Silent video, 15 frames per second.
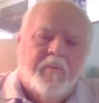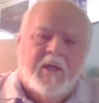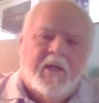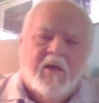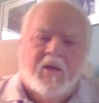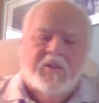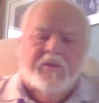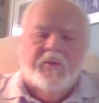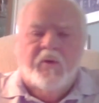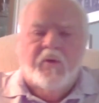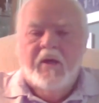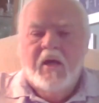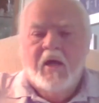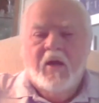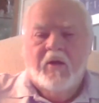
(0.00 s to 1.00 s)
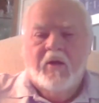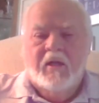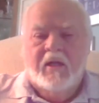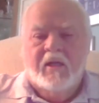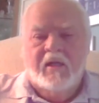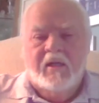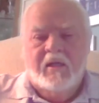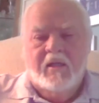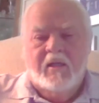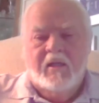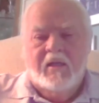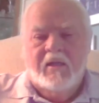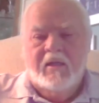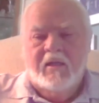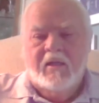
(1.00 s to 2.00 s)
because
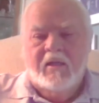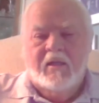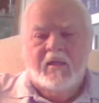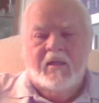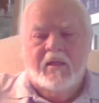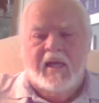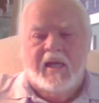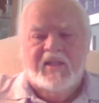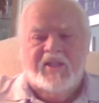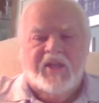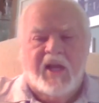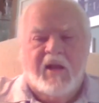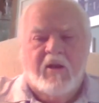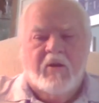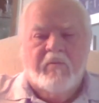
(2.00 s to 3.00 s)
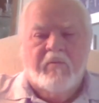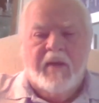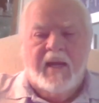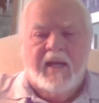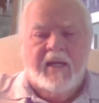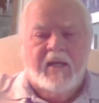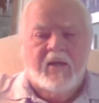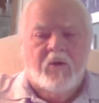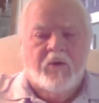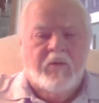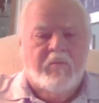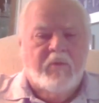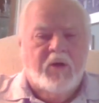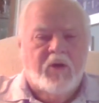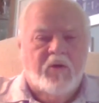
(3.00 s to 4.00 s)
that song, Band on the
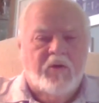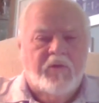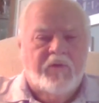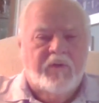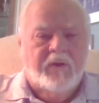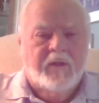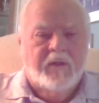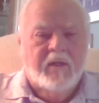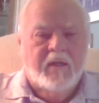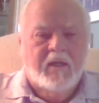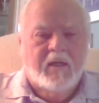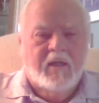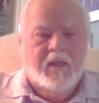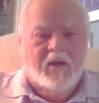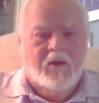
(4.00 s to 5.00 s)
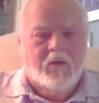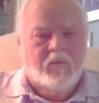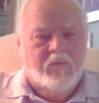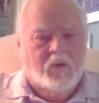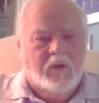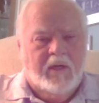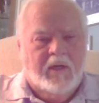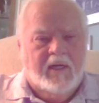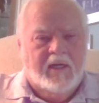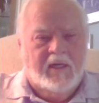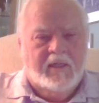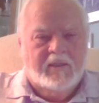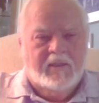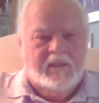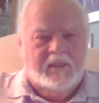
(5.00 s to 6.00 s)
Move, oh boy,
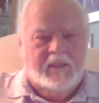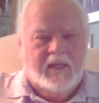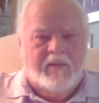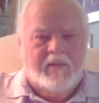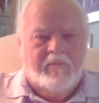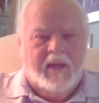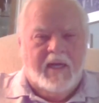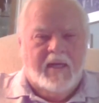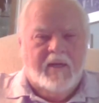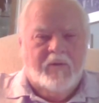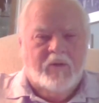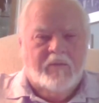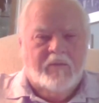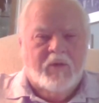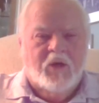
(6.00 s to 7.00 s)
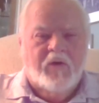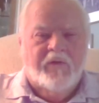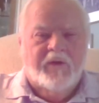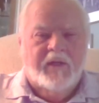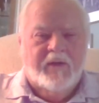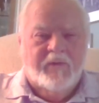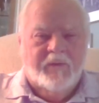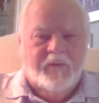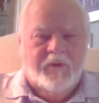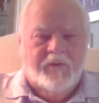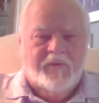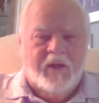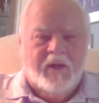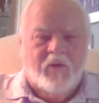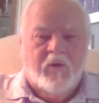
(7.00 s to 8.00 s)
that band was moving.
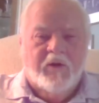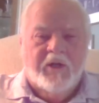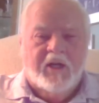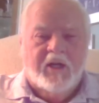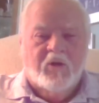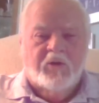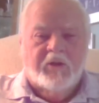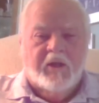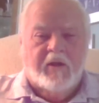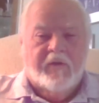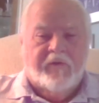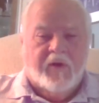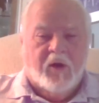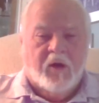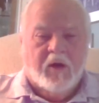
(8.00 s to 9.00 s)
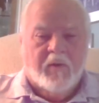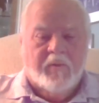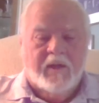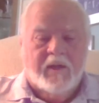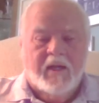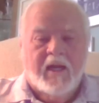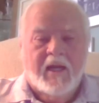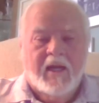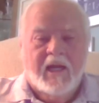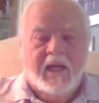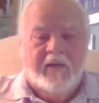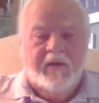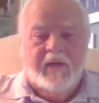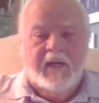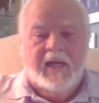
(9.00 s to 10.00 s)
If they wanted to go to the farm,
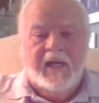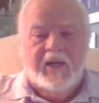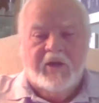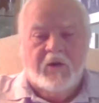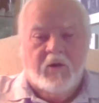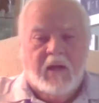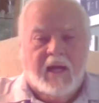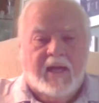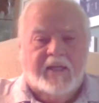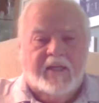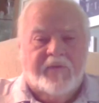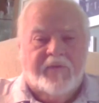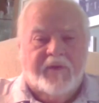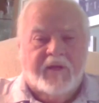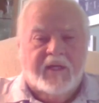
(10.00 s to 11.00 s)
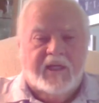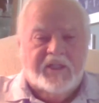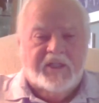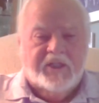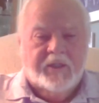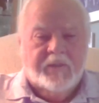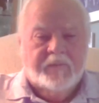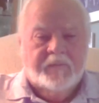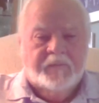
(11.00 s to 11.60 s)
and Edgar liked to fish.